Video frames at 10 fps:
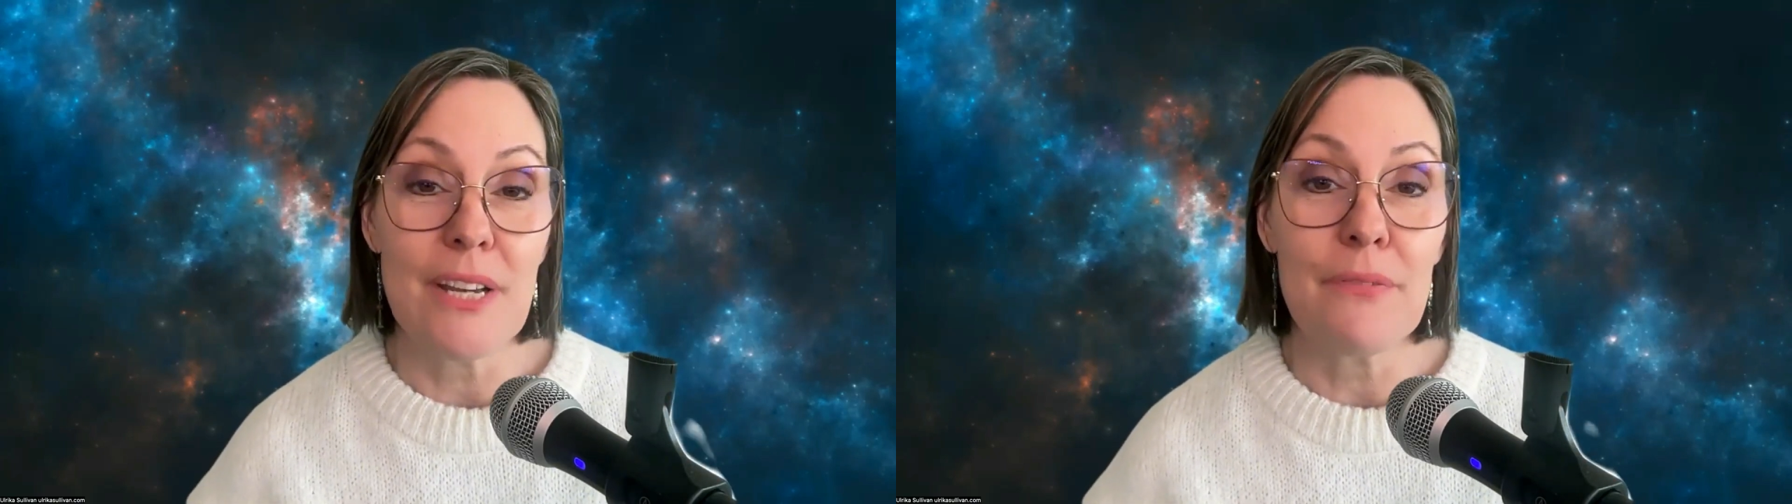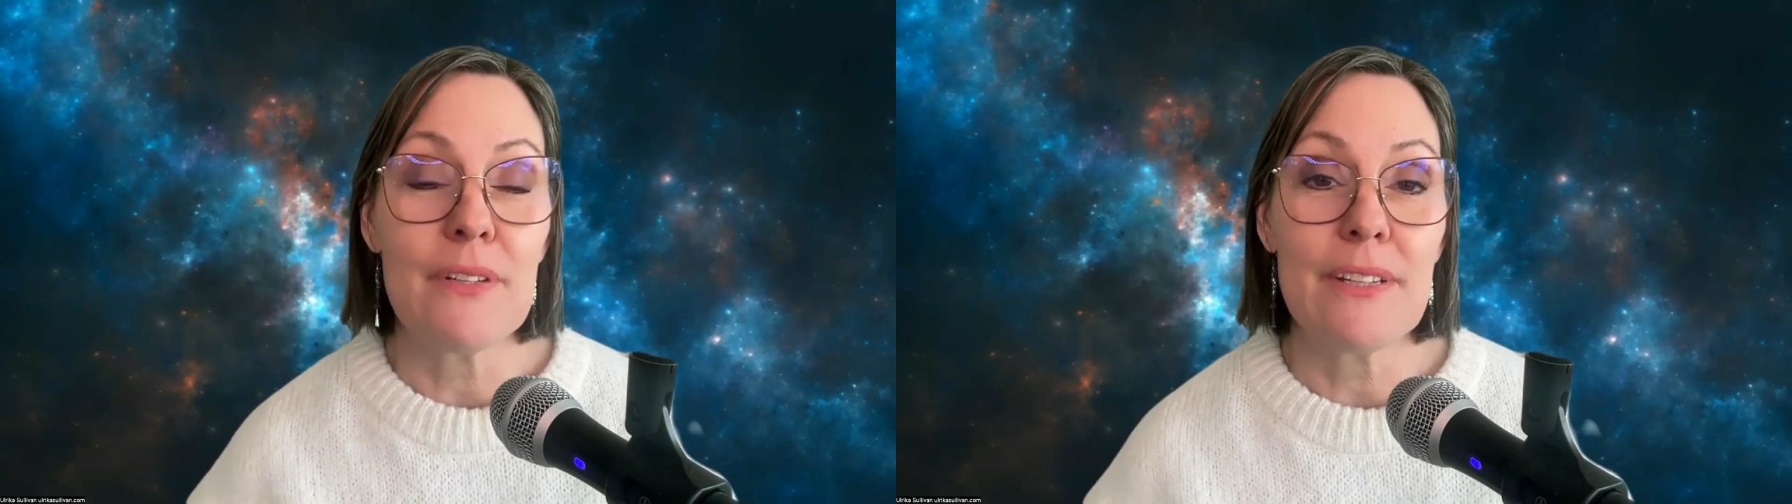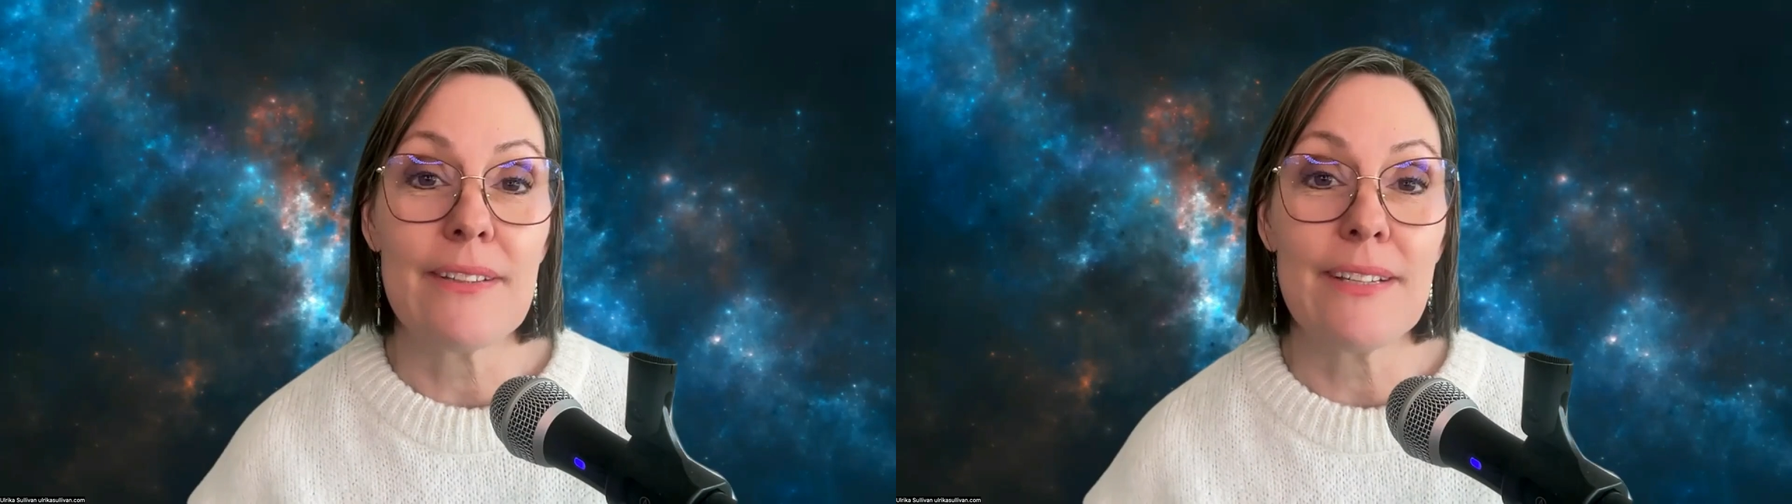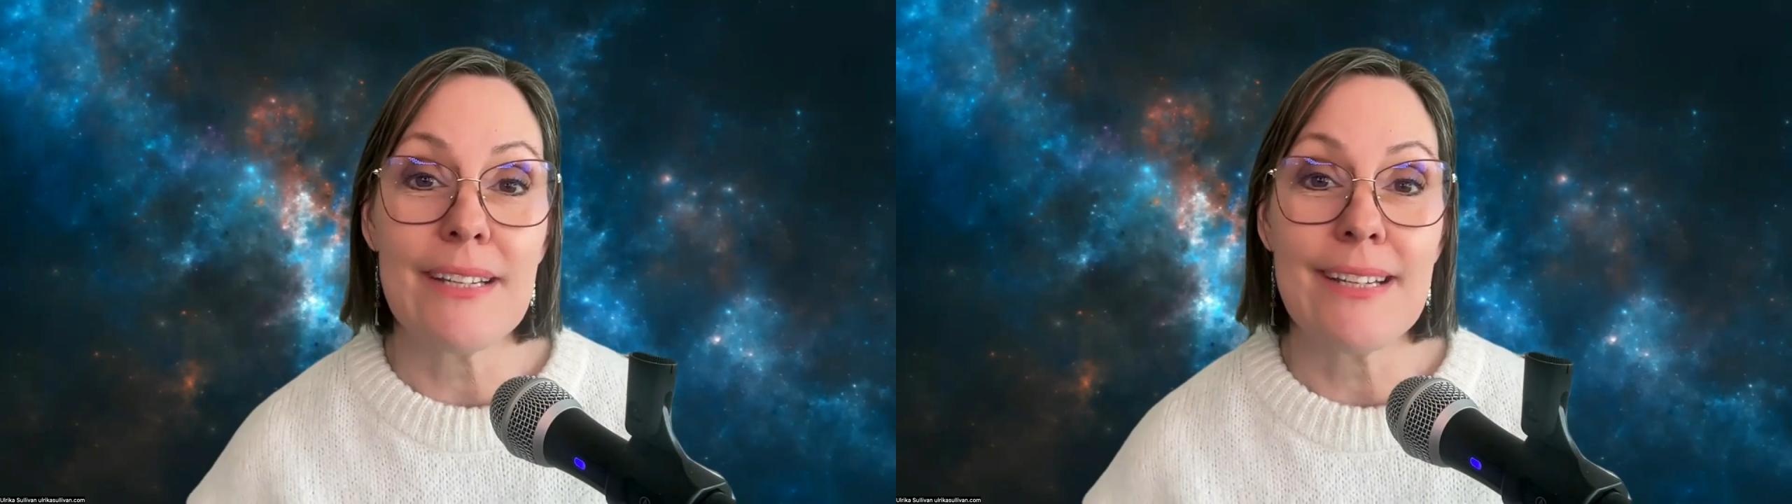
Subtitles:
definitely